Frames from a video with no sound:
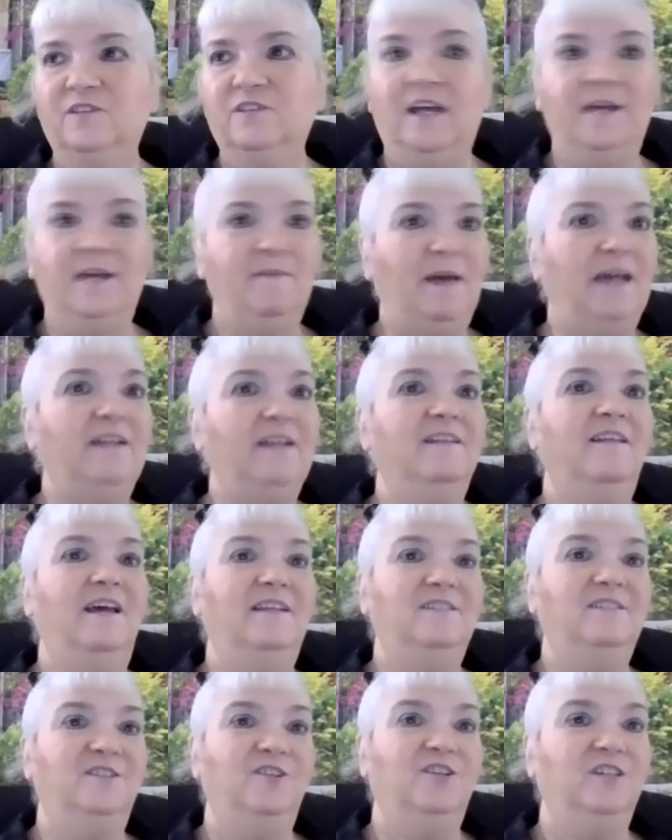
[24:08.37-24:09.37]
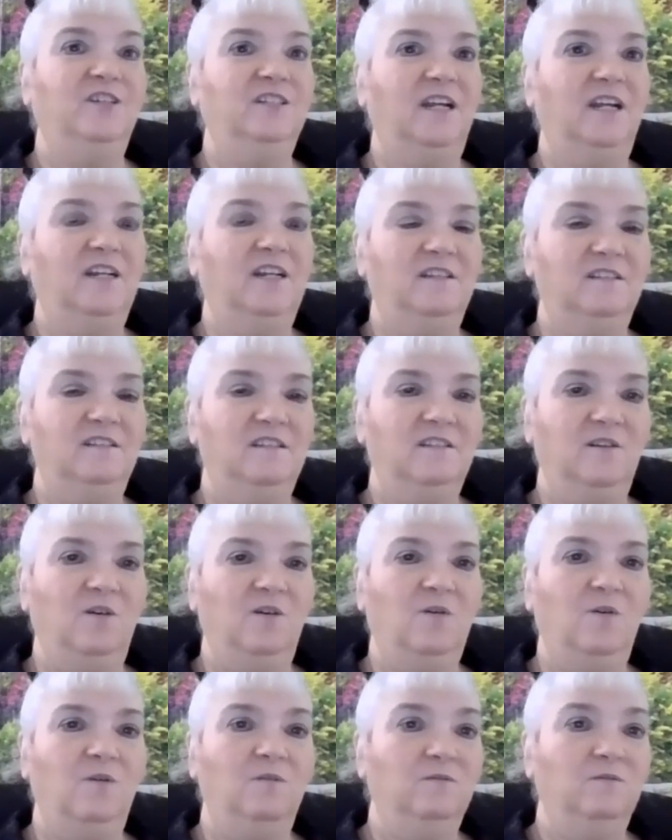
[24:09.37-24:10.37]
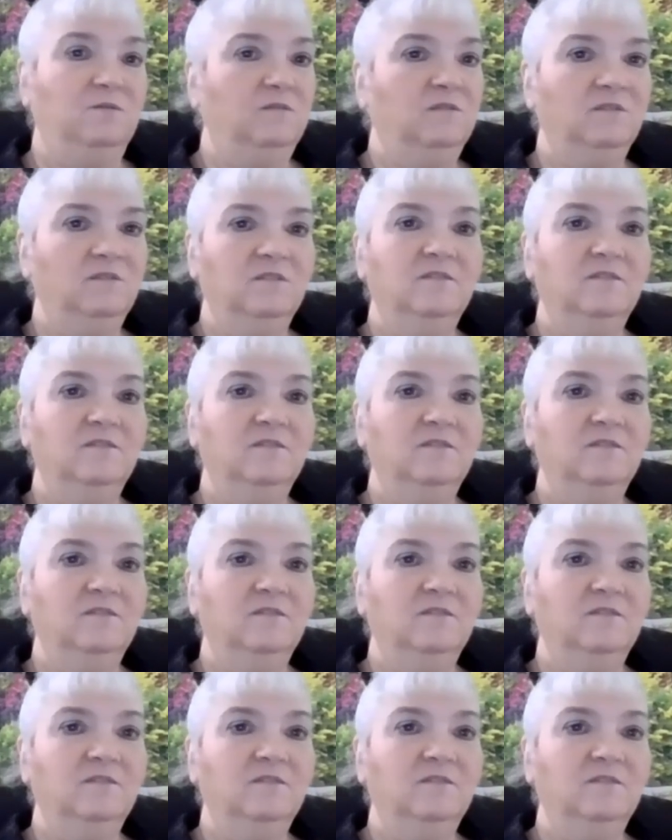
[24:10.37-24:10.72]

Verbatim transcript: climb out of that dark night of the soul.